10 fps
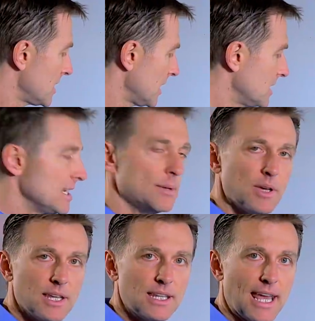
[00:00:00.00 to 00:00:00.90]
going to see
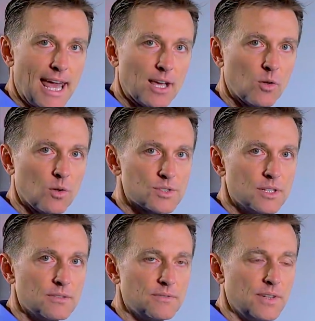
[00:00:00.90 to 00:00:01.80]
edema in the ankles
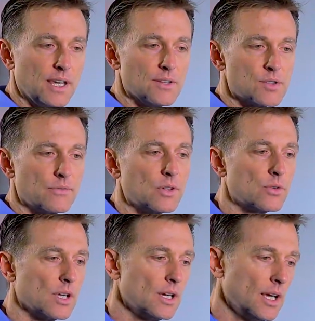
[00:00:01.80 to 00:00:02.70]
and the feet. So if you
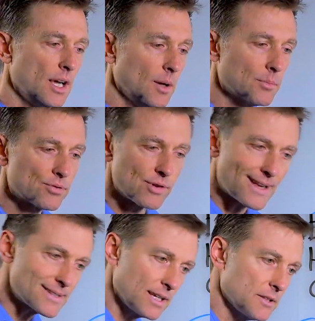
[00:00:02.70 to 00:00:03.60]
were to
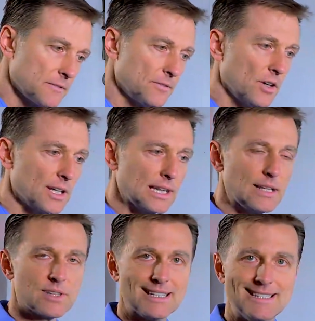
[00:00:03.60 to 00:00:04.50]
press on the foot, it
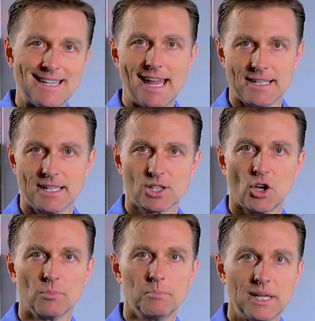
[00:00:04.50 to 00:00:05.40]
leaves a dent. It's
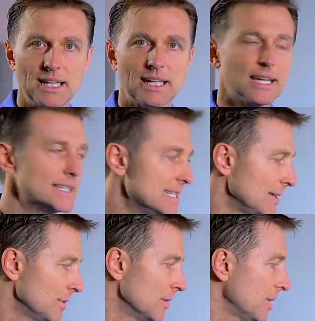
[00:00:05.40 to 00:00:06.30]
called pitting
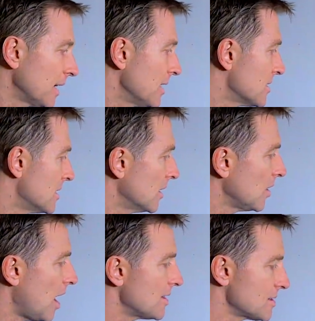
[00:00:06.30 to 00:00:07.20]
edema because the
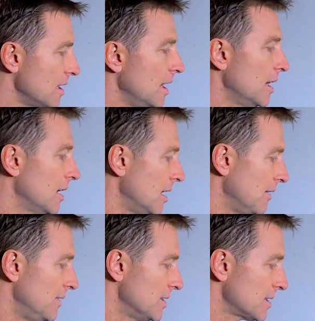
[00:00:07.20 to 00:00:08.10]
loss
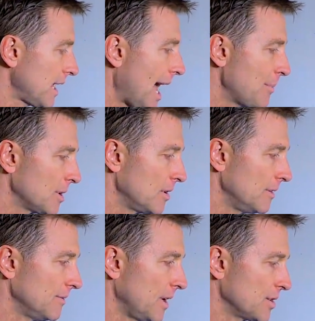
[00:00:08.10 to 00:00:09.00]
of this
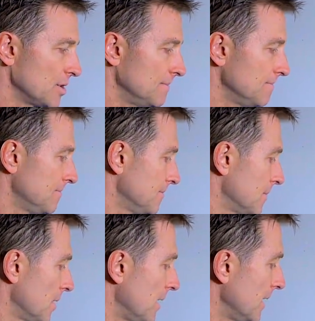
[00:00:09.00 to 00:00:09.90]
capillary function.
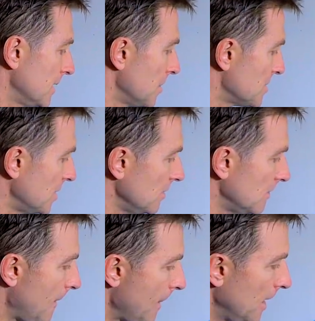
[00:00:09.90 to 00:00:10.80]
All right. Number
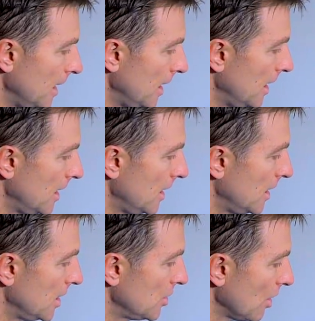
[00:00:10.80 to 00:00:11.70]
two,
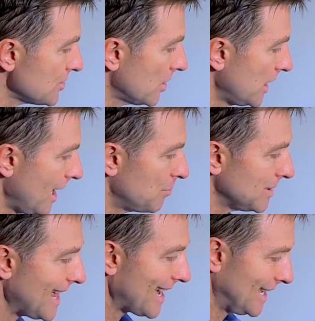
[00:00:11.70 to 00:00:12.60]
you're also going to have
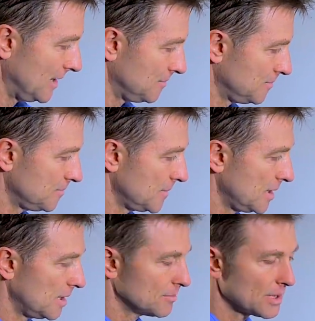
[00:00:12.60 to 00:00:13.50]
plaquing.
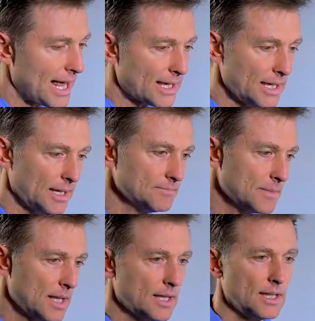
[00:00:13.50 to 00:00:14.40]
And plaquing
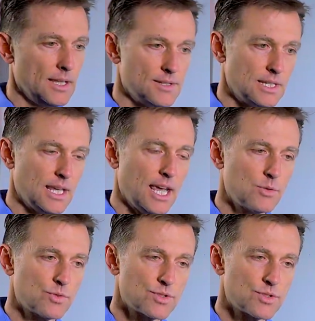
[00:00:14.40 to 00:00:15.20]
is the end